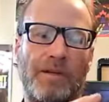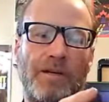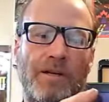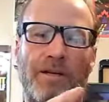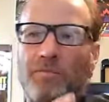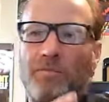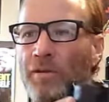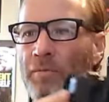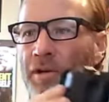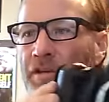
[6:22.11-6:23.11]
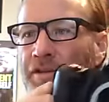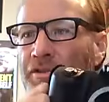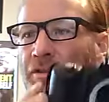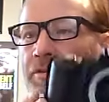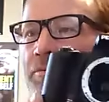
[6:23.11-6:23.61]
What I wanted to
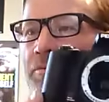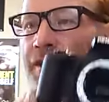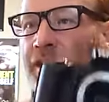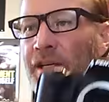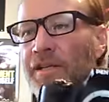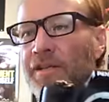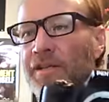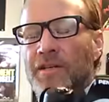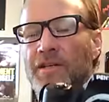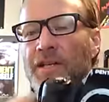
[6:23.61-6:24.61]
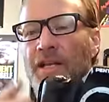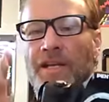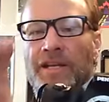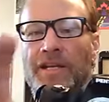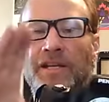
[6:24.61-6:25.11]
show you with this
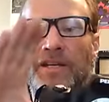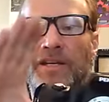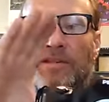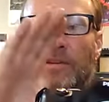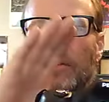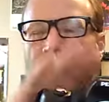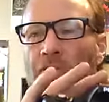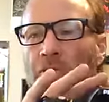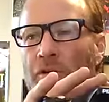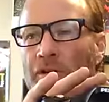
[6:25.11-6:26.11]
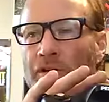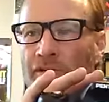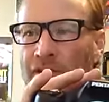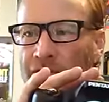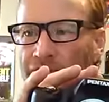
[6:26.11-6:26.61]
is the recording
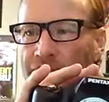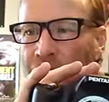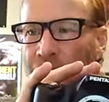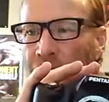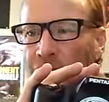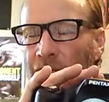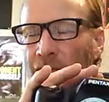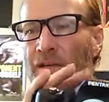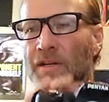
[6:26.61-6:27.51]
device, okay?